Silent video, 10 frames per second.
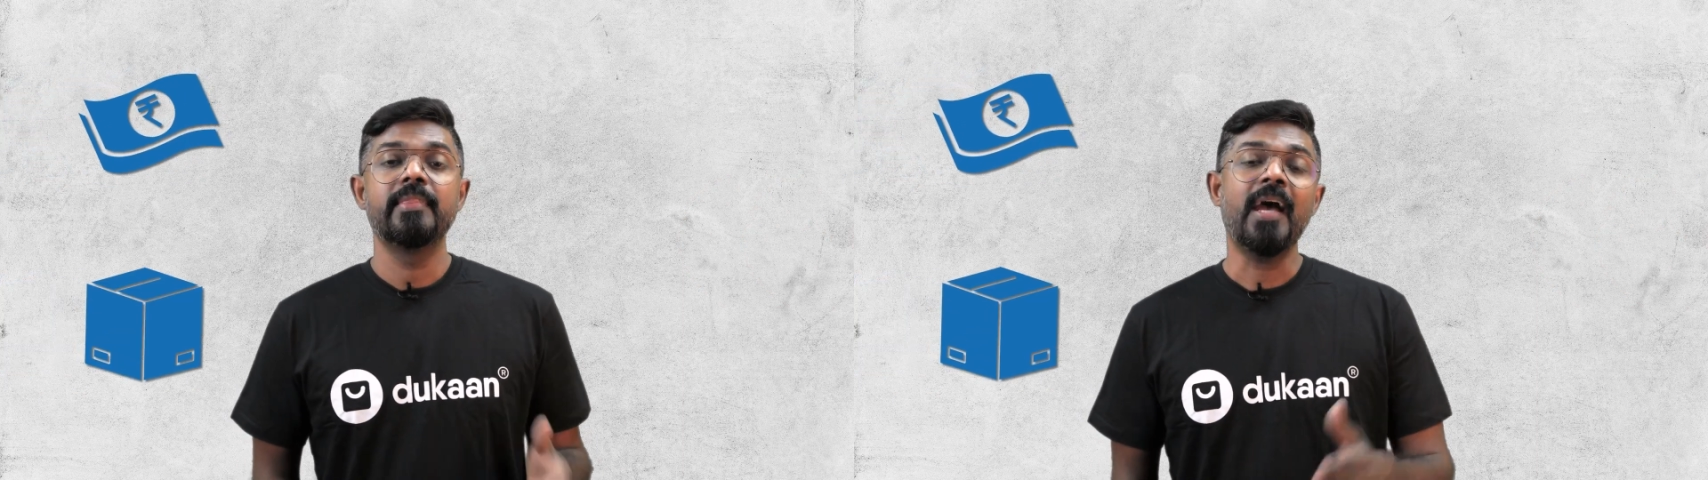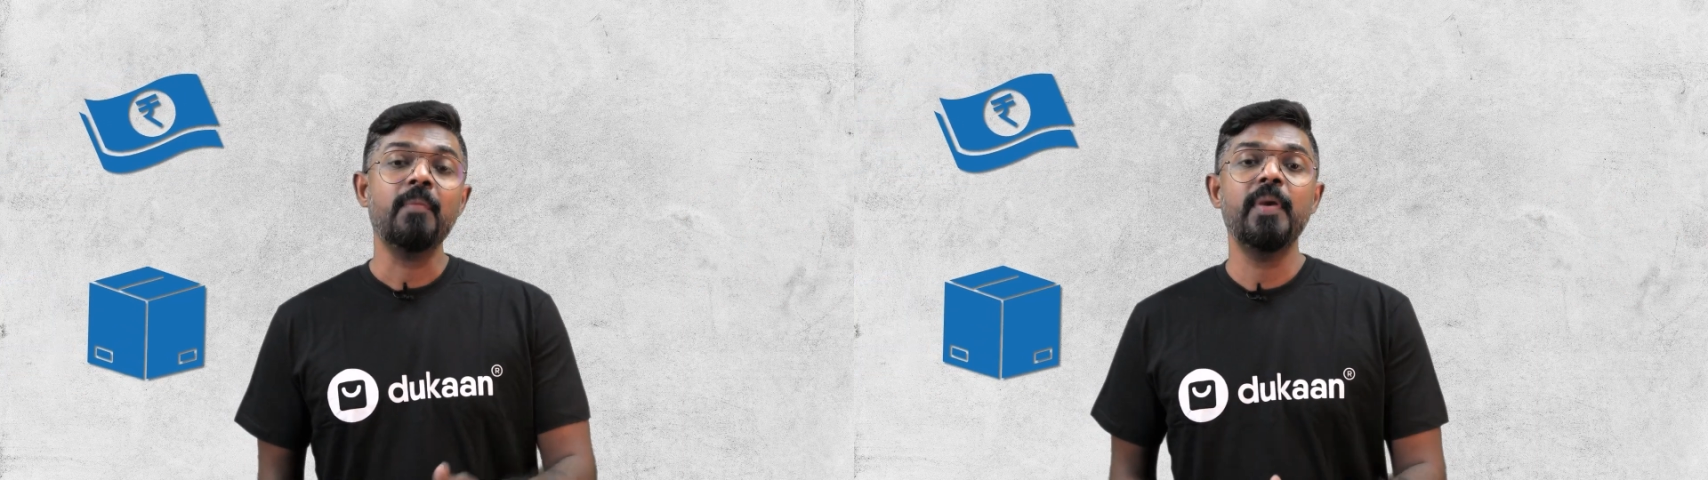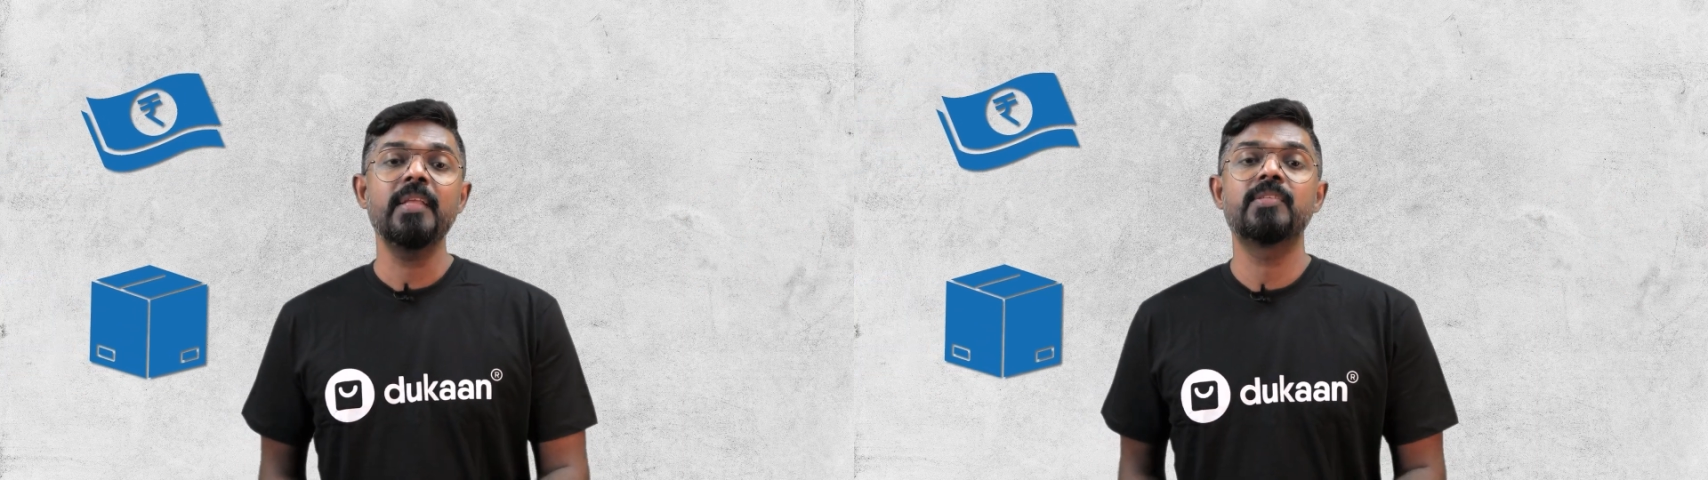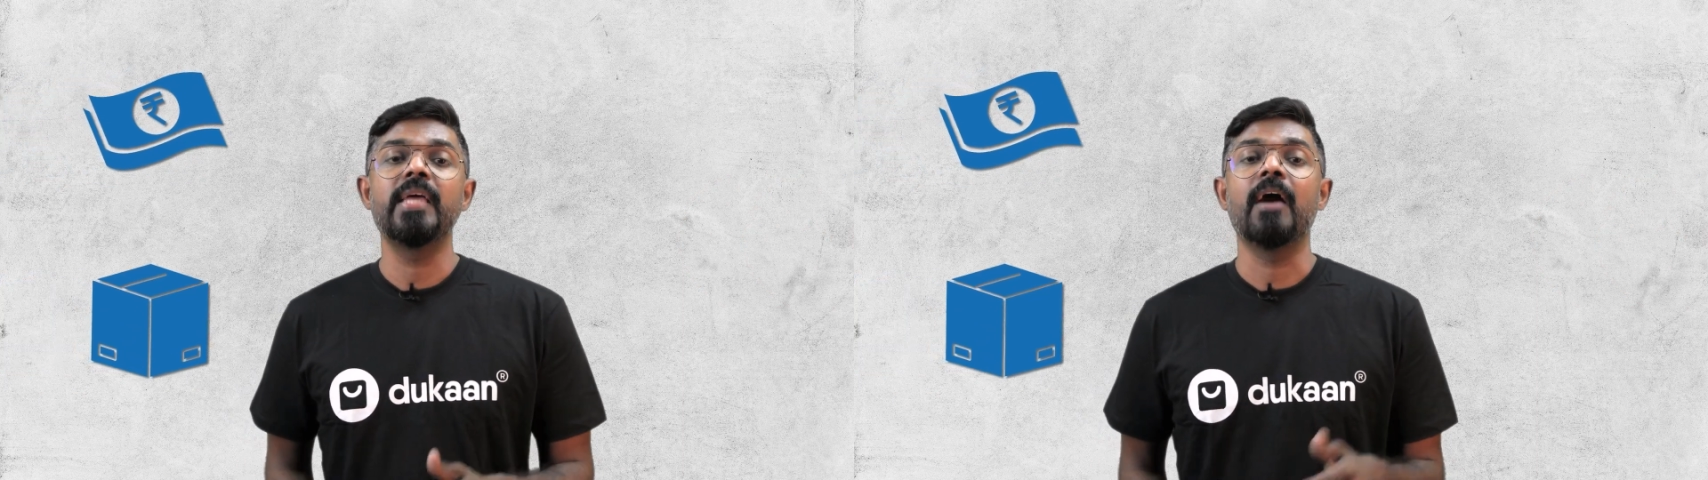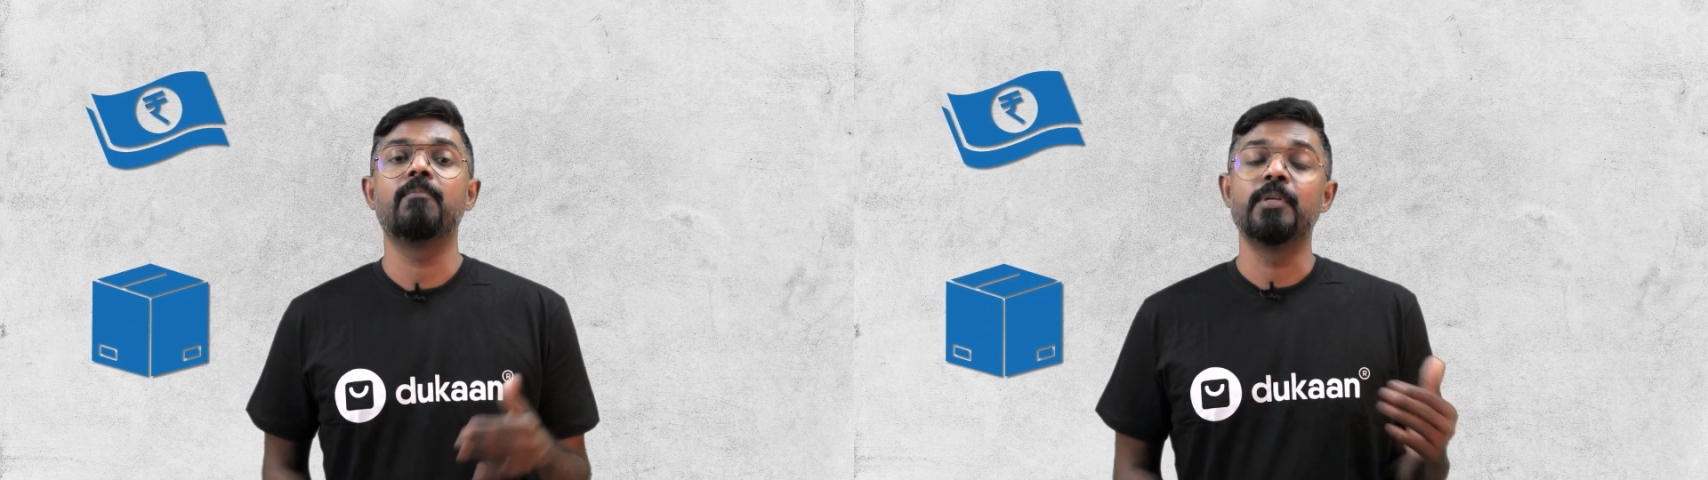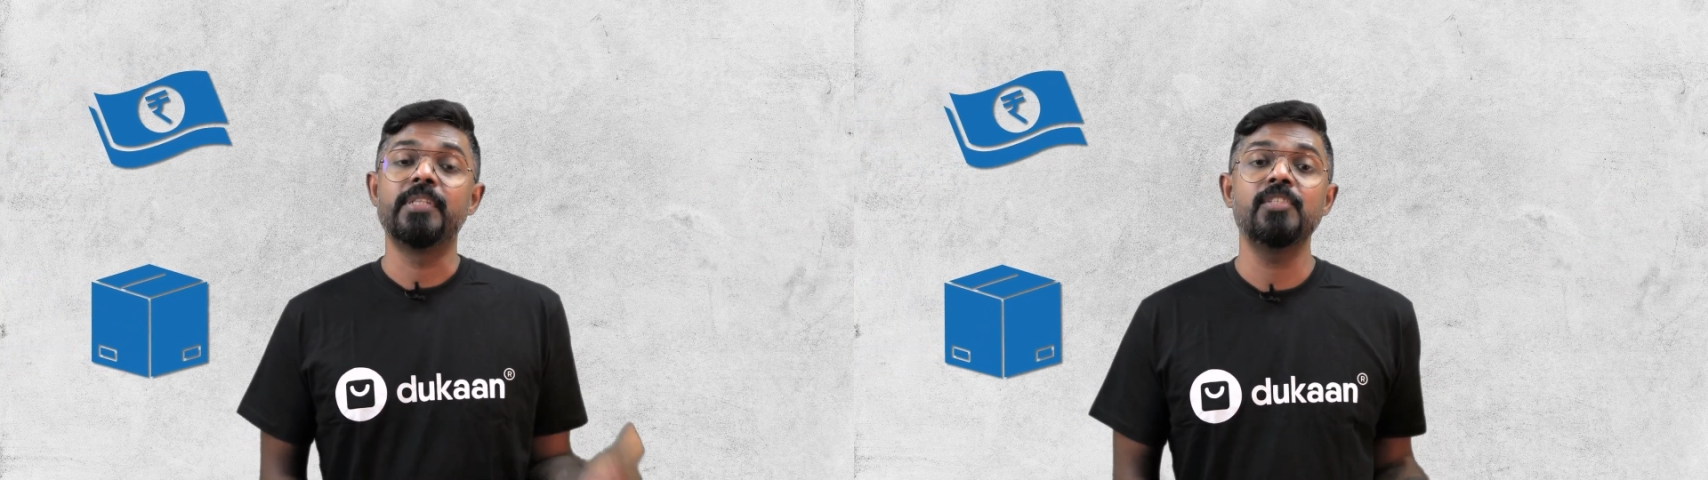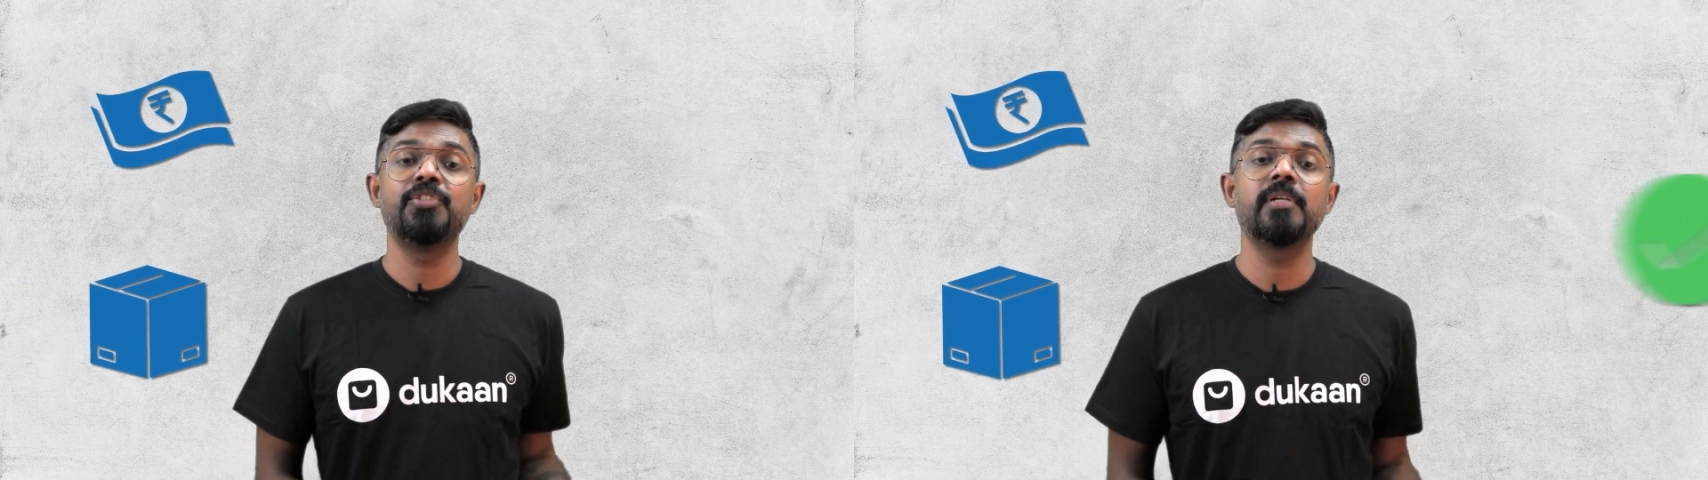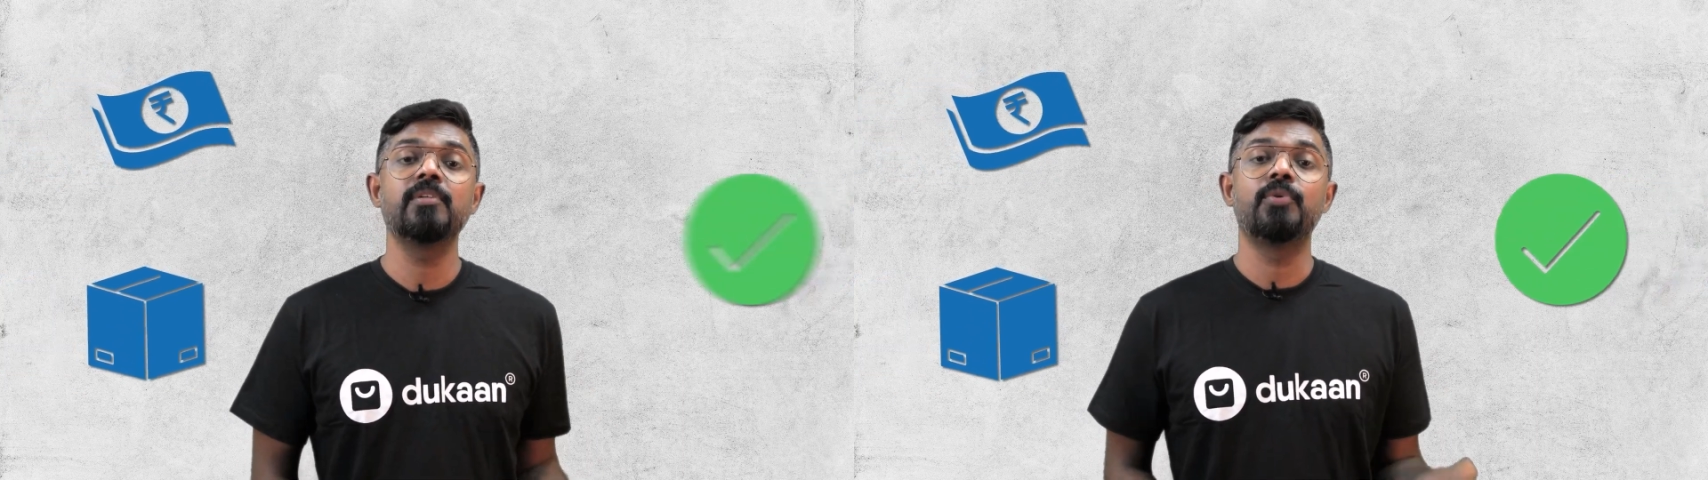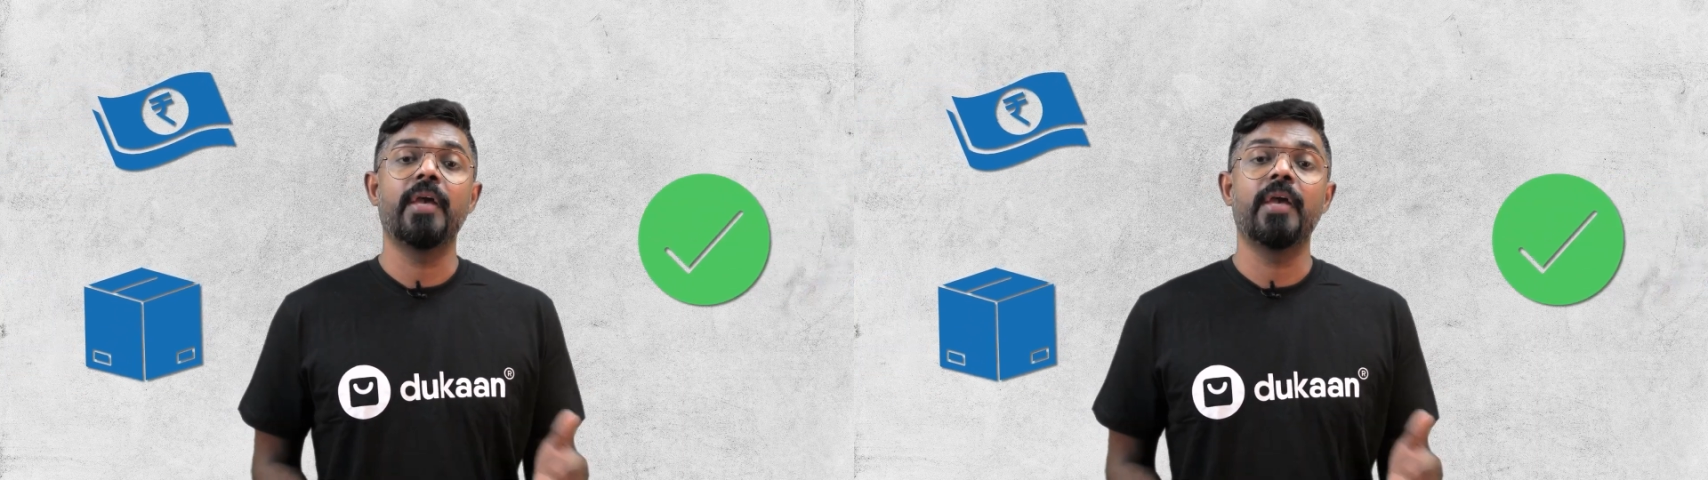that means they have potential to